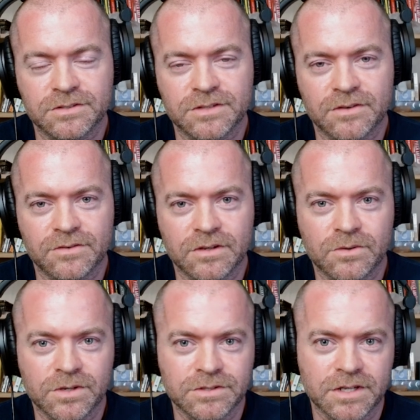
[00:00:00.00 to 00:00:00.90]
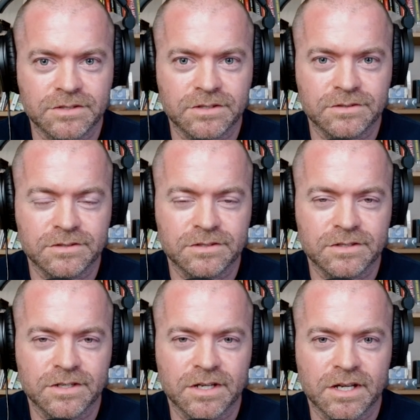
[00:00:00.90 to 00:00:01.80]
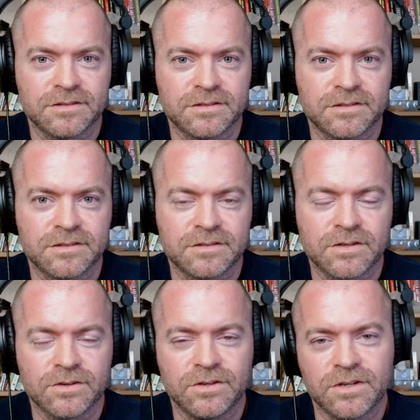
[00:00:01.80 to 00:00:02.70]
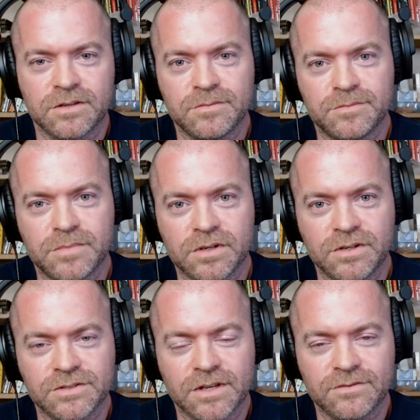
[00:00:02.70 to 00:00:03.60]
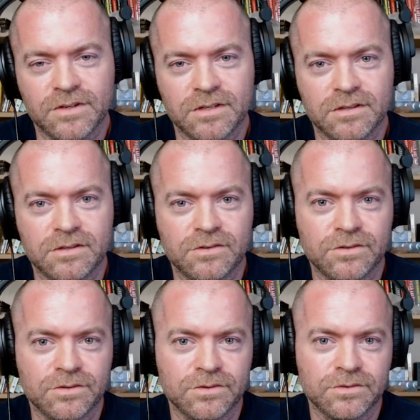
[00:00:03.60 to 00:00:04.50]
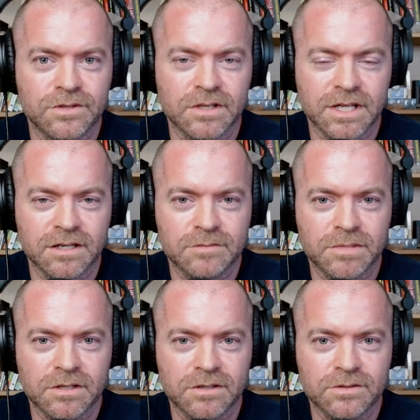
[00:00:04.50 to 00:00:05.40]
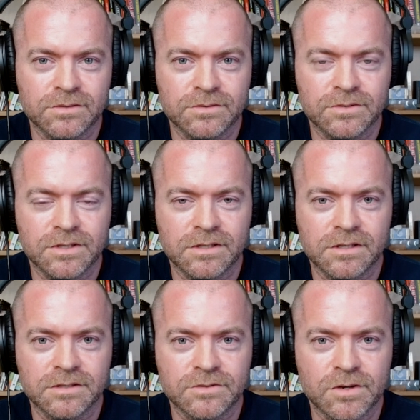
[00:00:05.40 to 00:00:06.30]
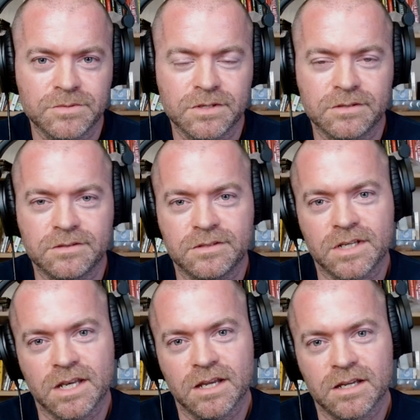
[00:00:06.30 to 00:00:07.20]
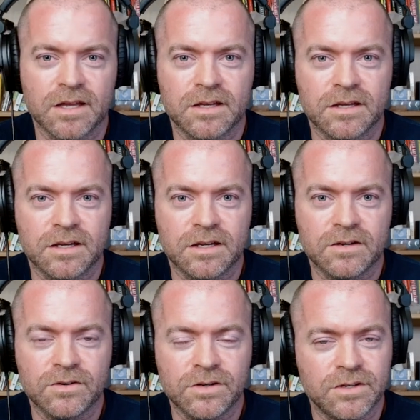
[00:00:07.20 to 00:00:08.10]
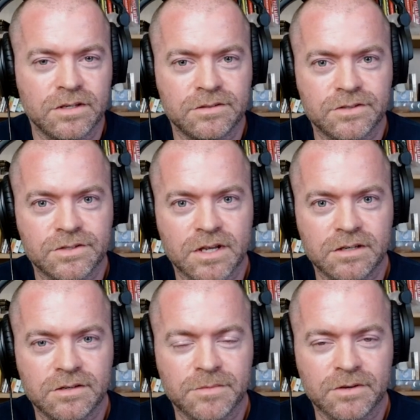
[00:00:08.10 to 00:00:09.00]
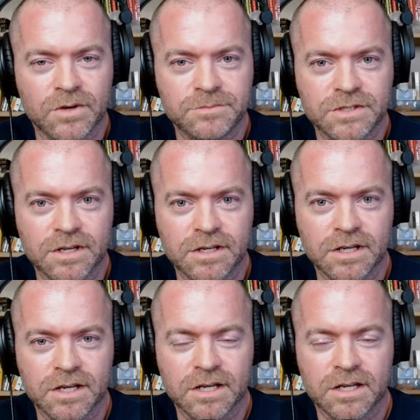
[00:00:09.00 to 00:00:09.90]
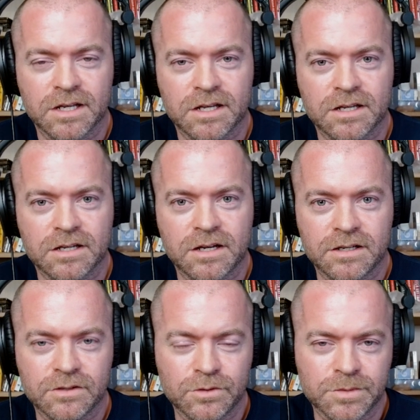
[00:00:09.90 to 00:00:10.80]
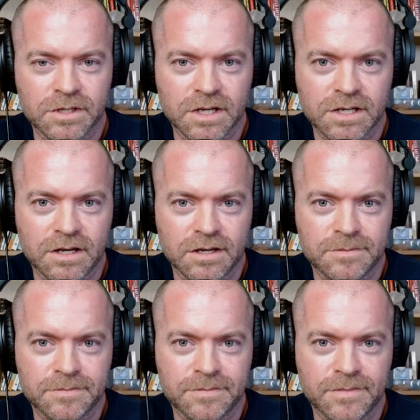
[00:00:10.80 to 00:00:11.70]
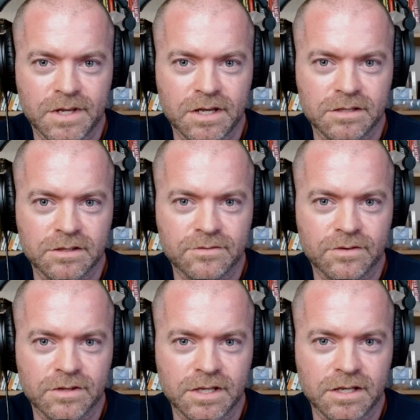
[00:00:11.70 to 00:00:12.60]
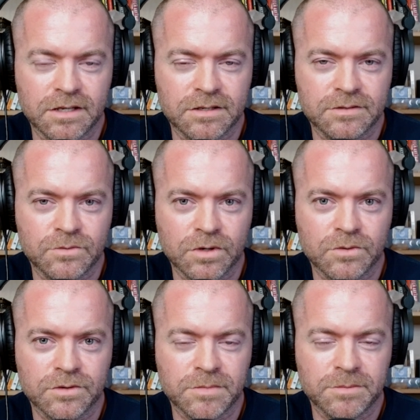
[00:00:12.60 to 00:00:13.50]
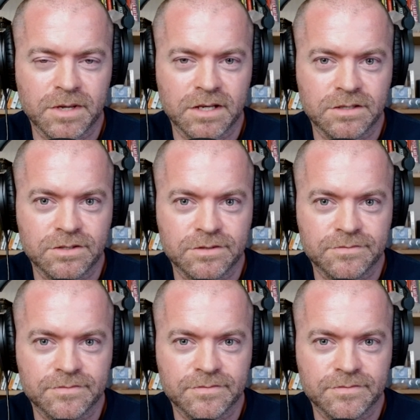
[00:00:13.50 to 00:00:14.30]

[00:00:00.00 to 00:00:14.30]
and self inquiry sessions so you can book yourself in through the link below in the description, uh, or you can just head to my website, kylehoobin.com, and look for the Work With Me page.